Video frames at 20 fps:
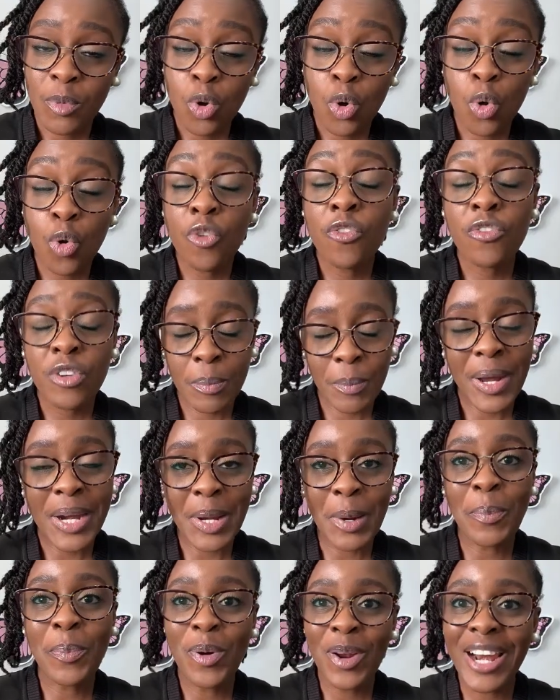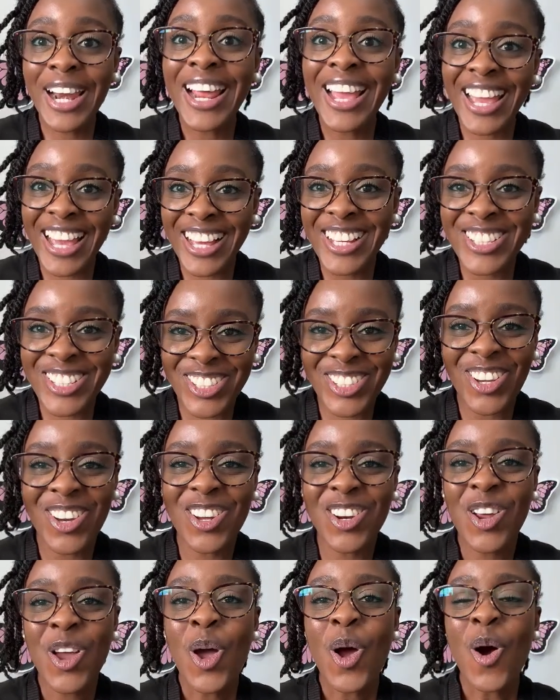over
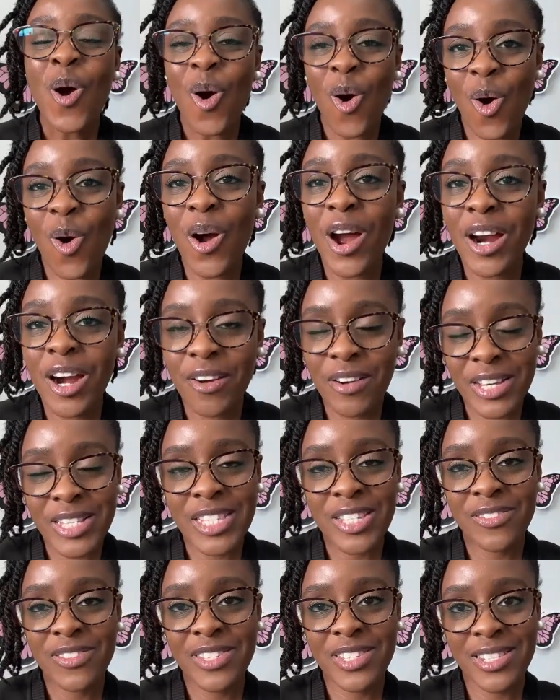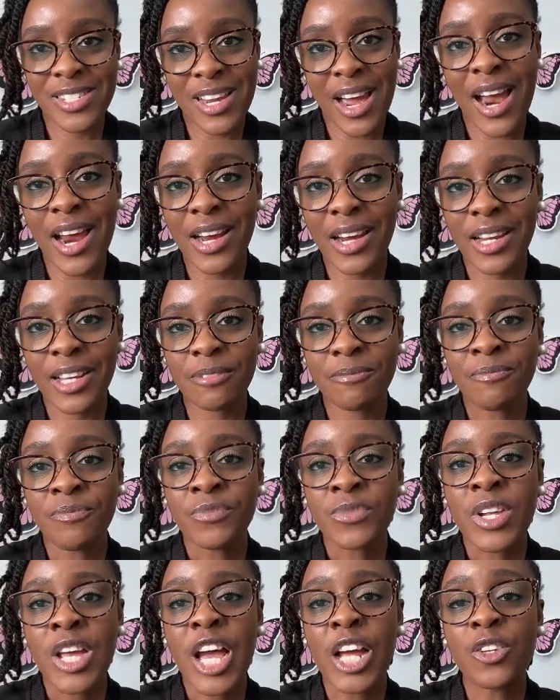manipulation or aggressive styling,
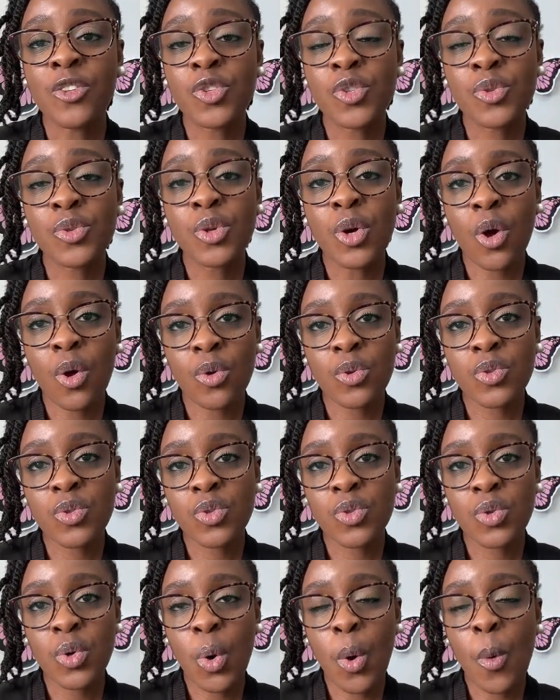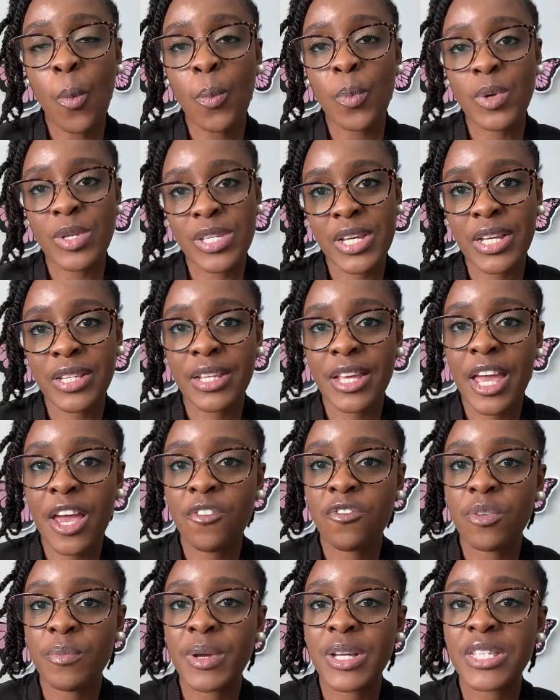and you should also protect the hair
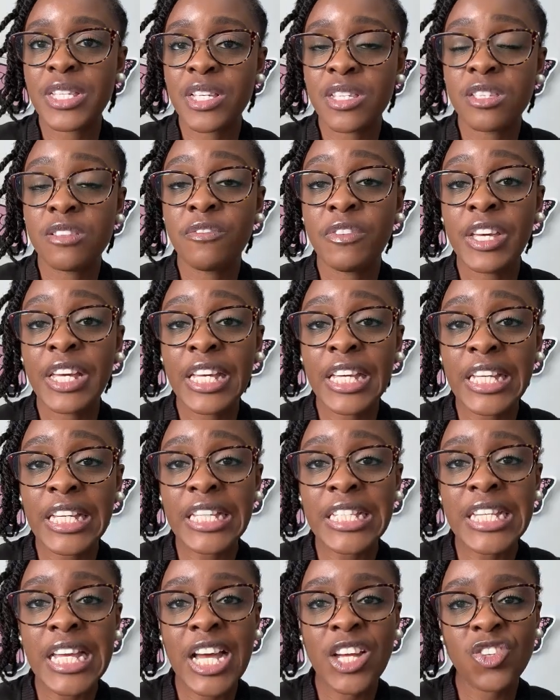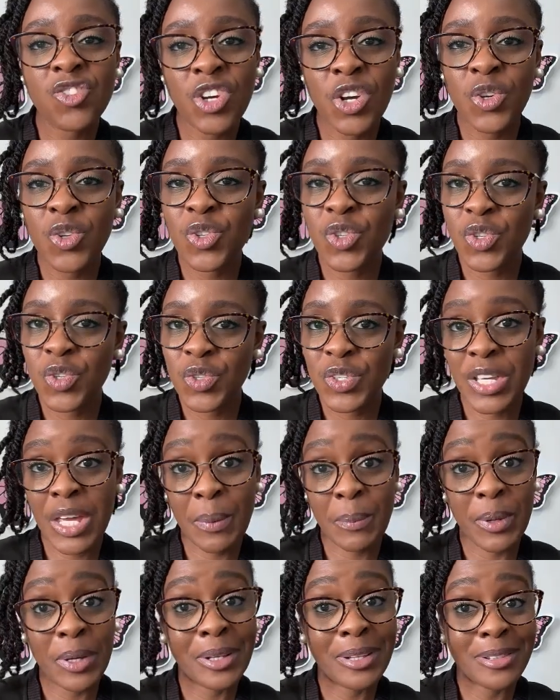from excessive heat and try not to use
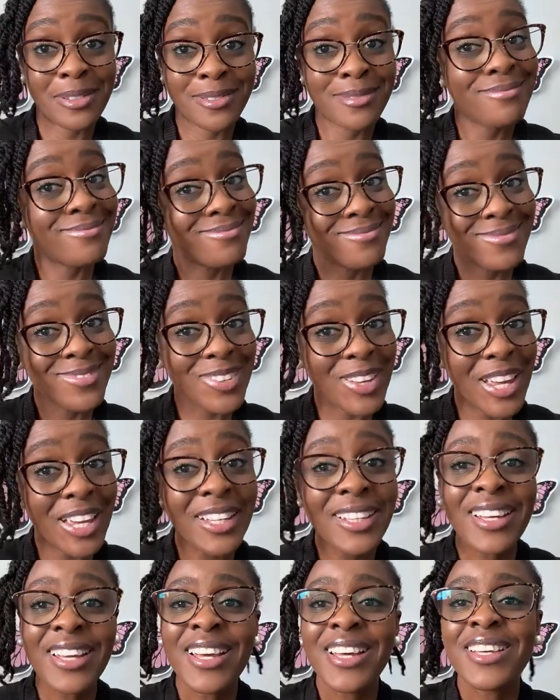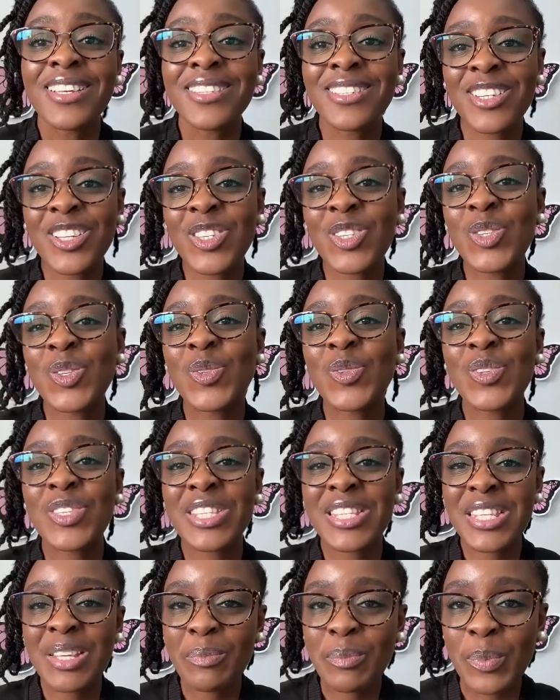chemicals. Okay, stick to
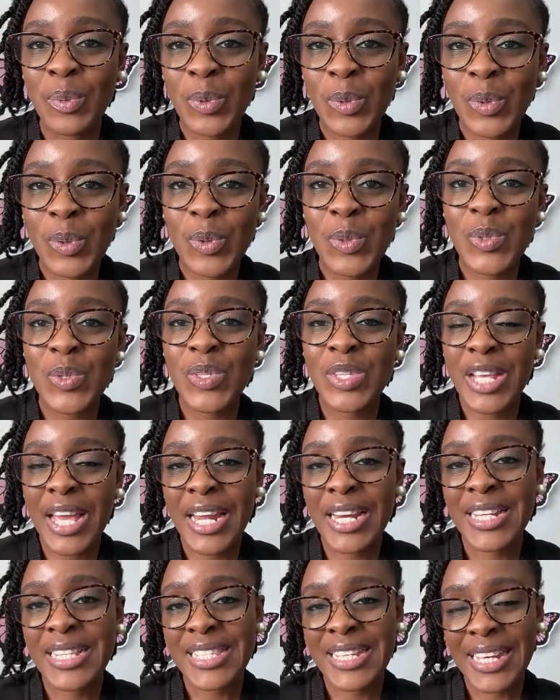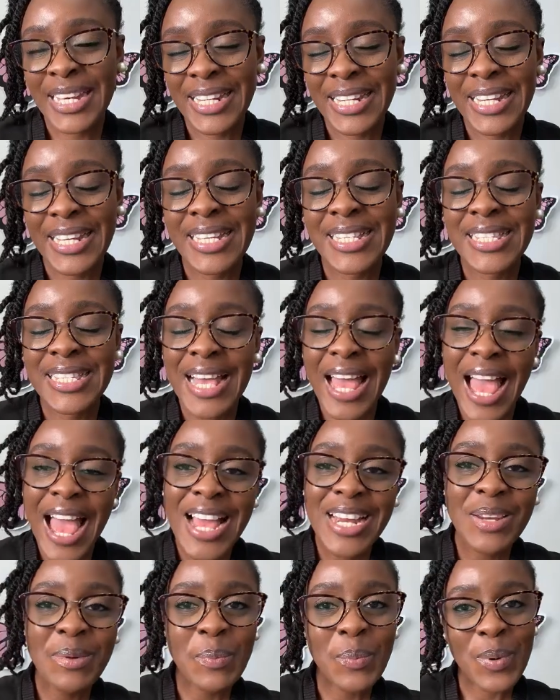simple styling techniques
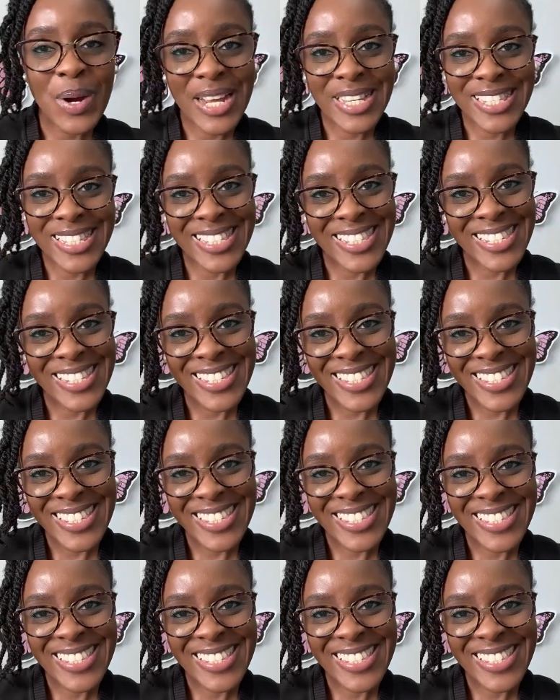and practices.